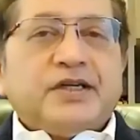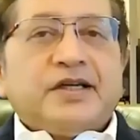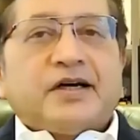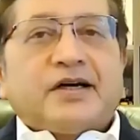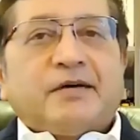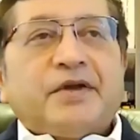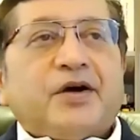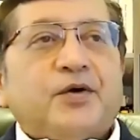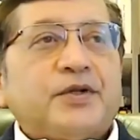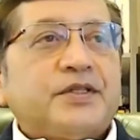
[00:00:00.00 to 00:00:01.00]
India coming
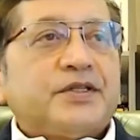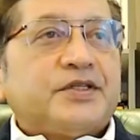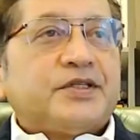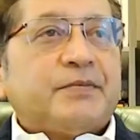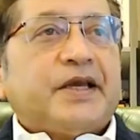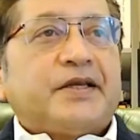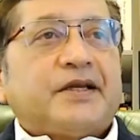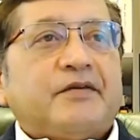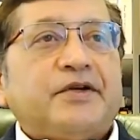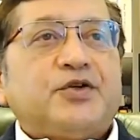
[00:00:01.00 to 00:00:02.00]
out in this debate?
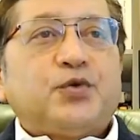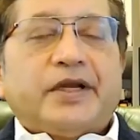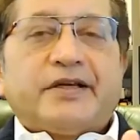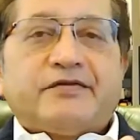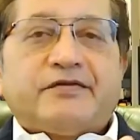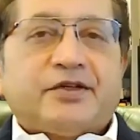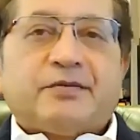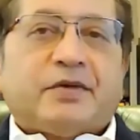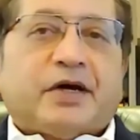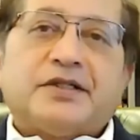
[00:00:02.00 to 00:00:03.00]
Are we too late for the
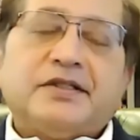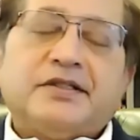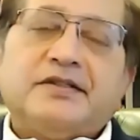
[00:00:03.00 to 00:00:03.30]
party?